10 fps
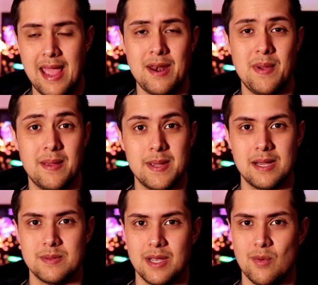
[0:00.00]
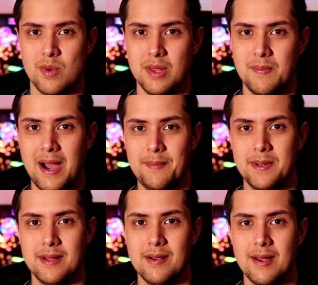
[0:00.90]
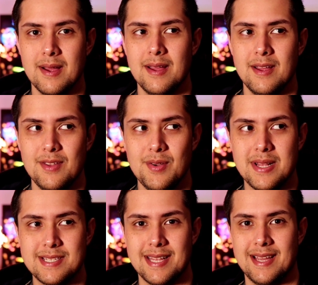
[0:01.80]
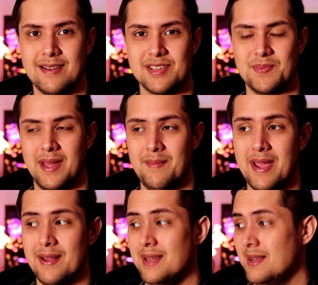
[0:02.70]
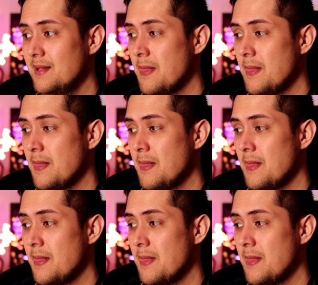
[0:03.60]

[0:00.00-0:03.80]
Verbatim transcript: anime becomes like really popular, you could sit there and just be like, man,